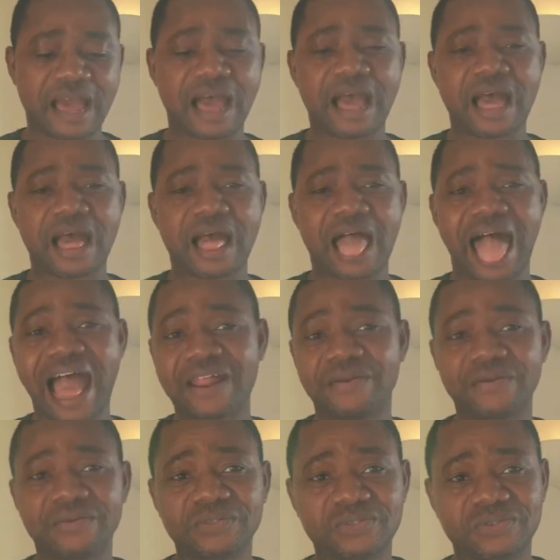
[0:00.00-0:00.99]
are
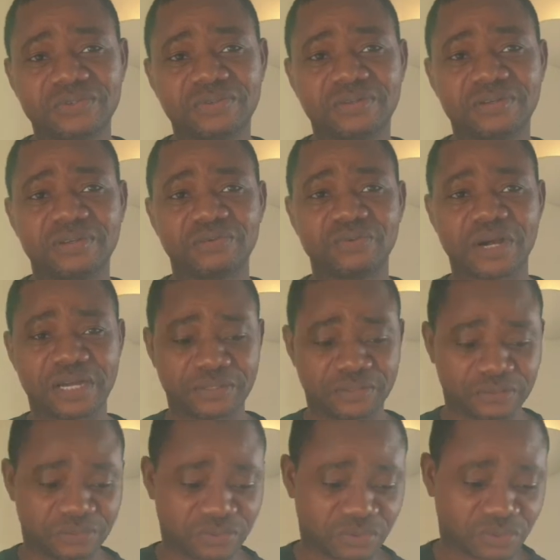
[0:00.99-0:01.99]
adults who
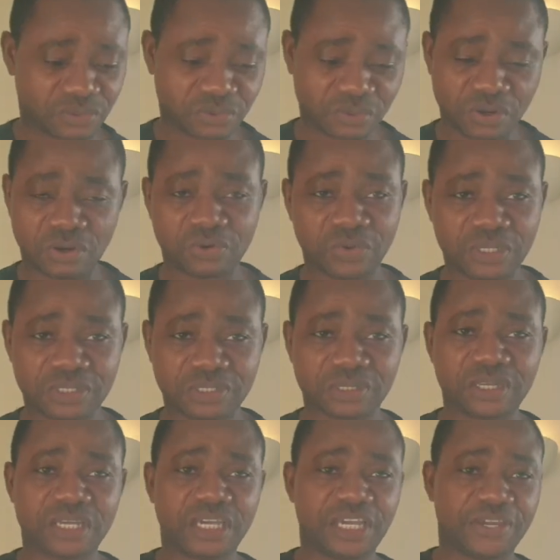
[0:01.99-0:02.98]
are
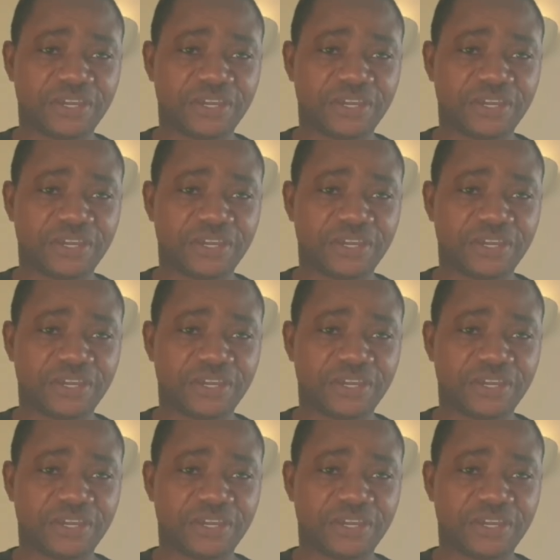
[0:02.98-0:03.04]
always,